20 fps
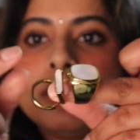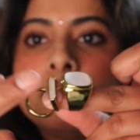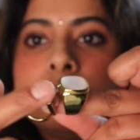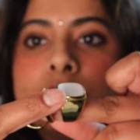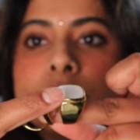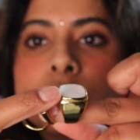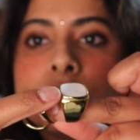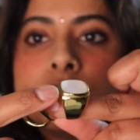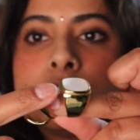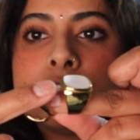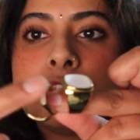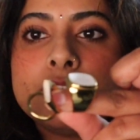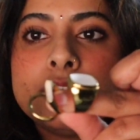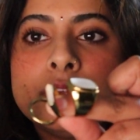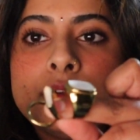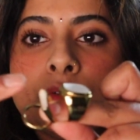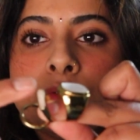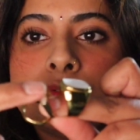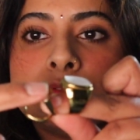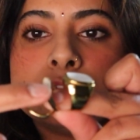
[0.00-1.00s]
Very
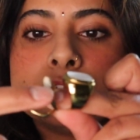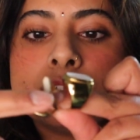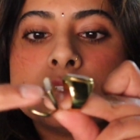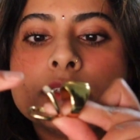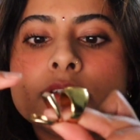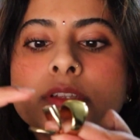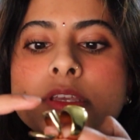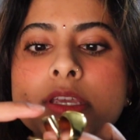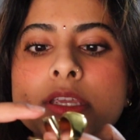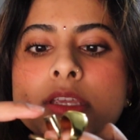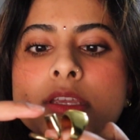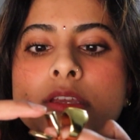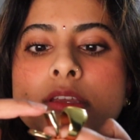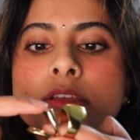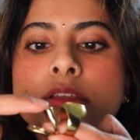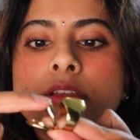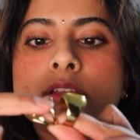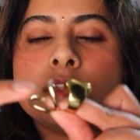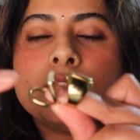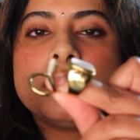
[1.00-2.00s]
cute, just like
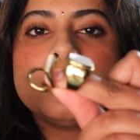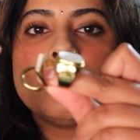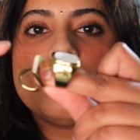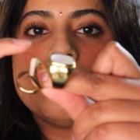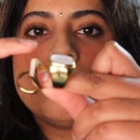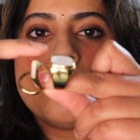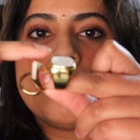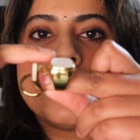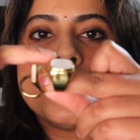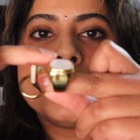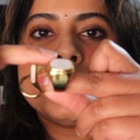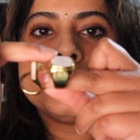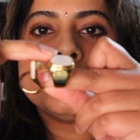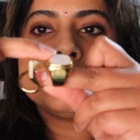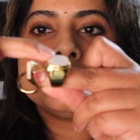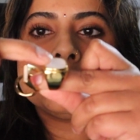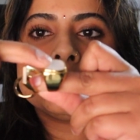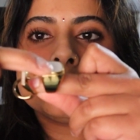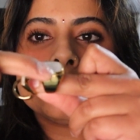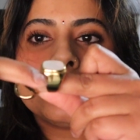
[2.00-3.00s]
a white
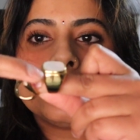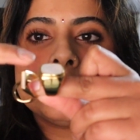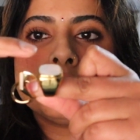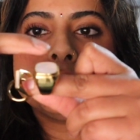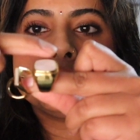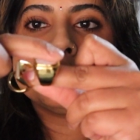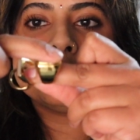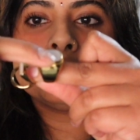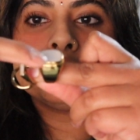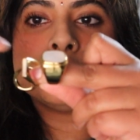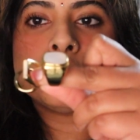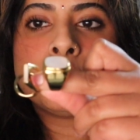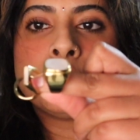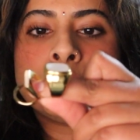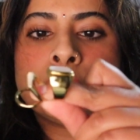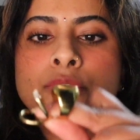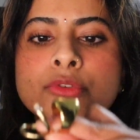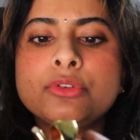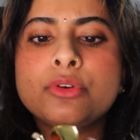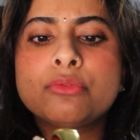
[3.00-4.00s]
kind of
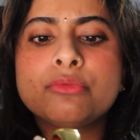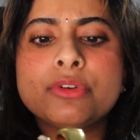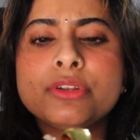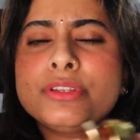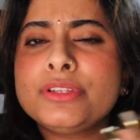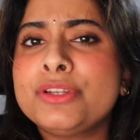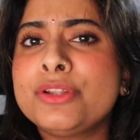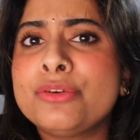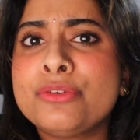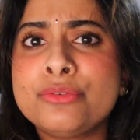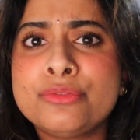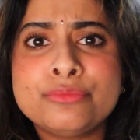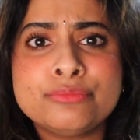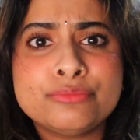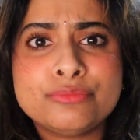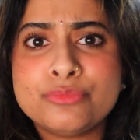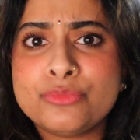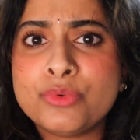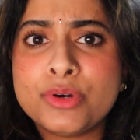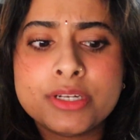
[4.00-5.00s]
stone. Don't really know
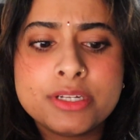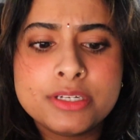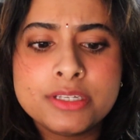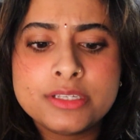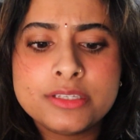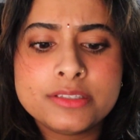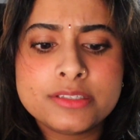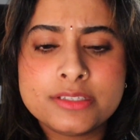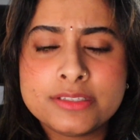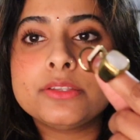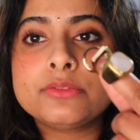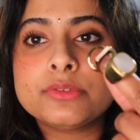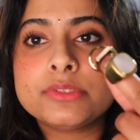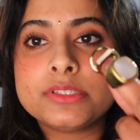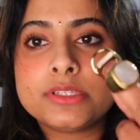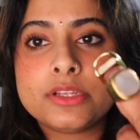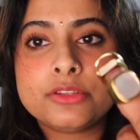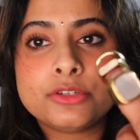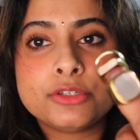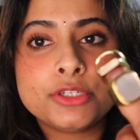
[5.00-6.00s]
what it is. This was
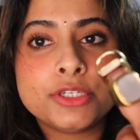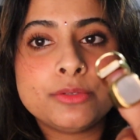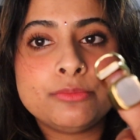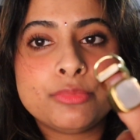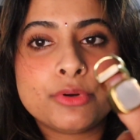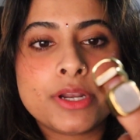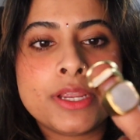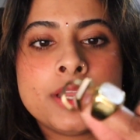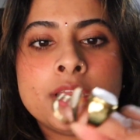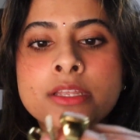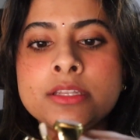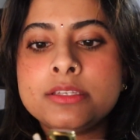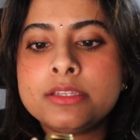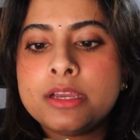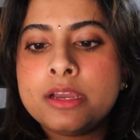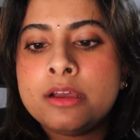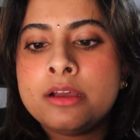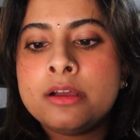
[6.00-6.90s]
another good brand.